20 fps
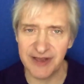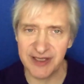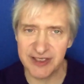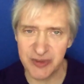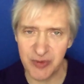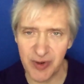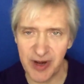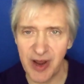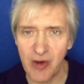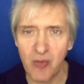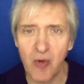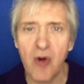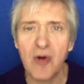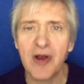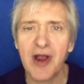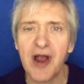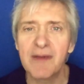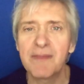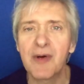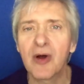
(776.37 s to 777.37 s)
And so when I woke
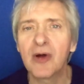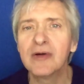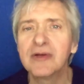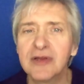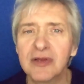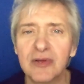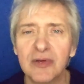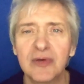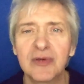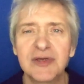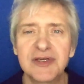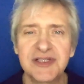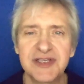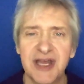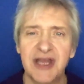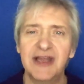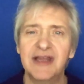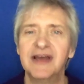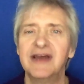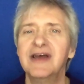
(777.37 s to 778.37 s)
up, I heard the Lord
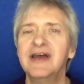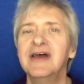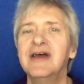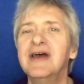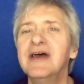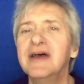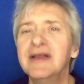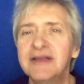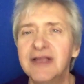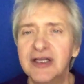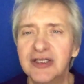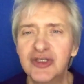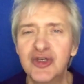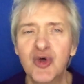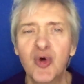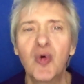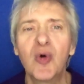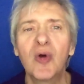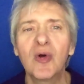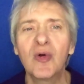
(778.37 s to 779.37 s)
say, the
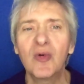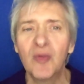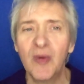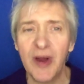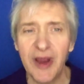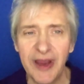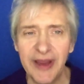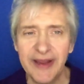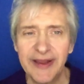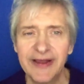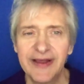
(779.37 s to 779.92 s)
doorway